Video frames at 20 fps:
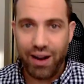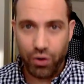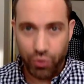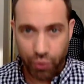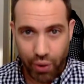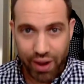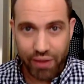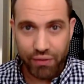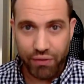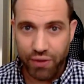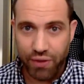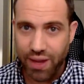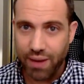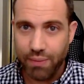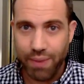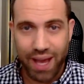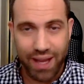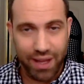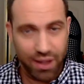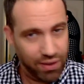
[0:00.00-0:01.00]
great
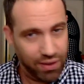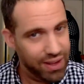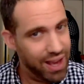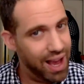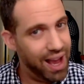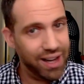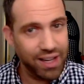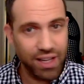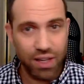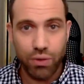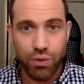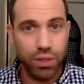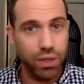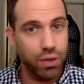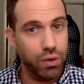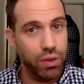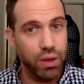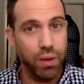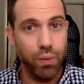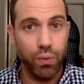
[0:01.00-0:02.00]
feedback. You got to use it
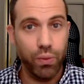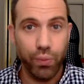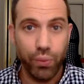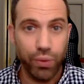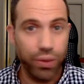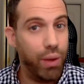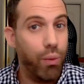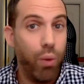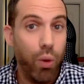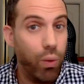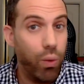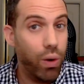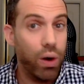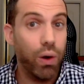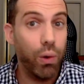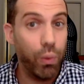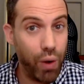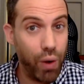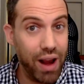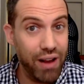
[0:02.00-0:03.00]
or they won't want to
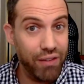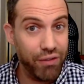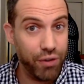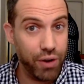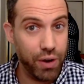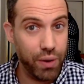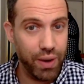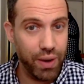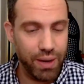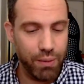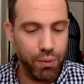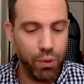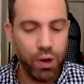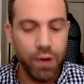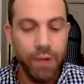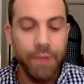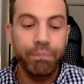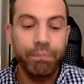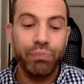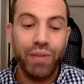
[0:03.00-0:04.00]
write for you anymore.
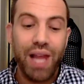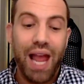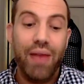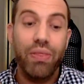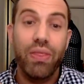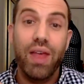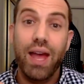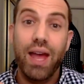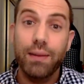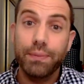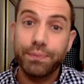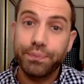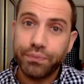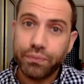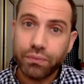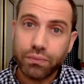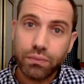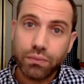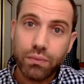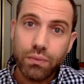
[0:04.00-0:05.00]
And then
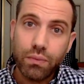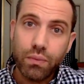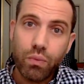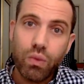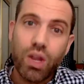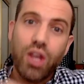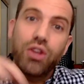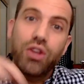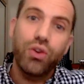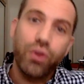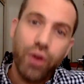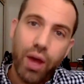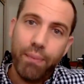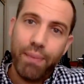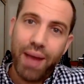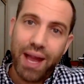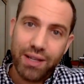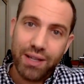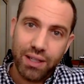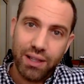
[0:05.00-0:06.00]
you'll come
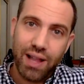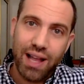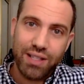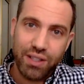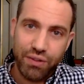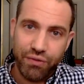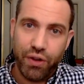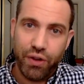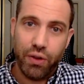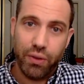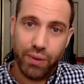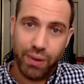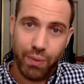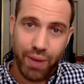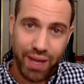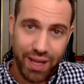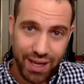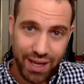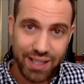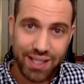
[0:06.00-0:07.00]
back to class the following
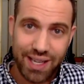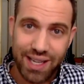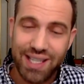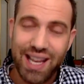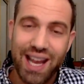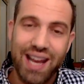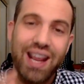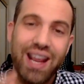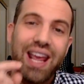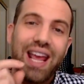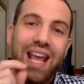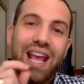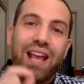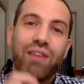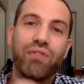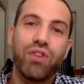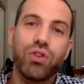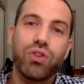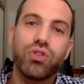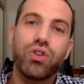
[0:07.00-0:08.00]
week. And as I said,
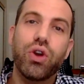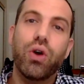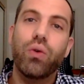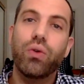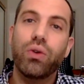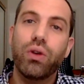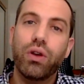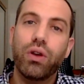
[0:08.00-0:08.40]
if you don't,